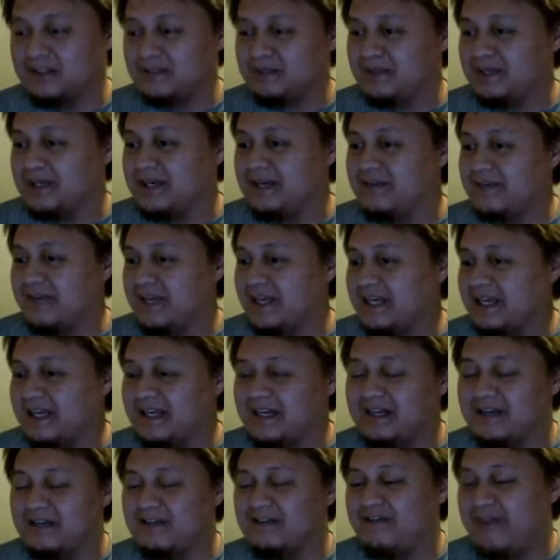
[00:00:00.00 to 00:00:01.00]
but if they get
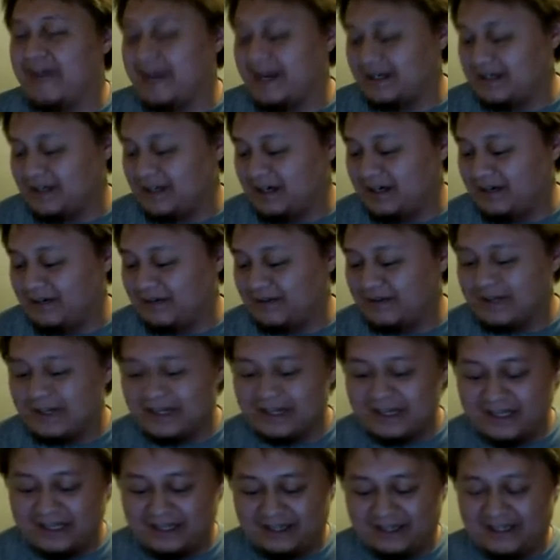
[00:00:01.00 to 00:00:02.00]
an effect off,
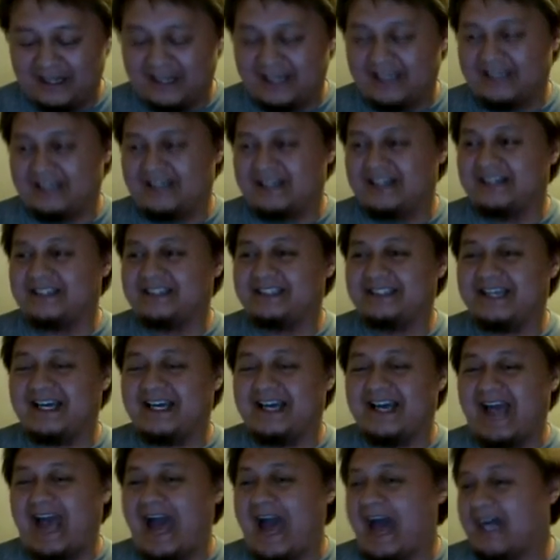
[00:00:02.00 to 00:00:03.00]
like,
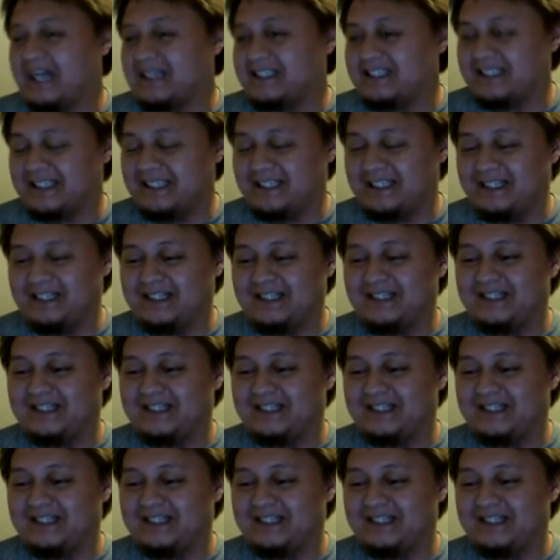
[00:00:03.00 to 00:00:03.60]
say, Acid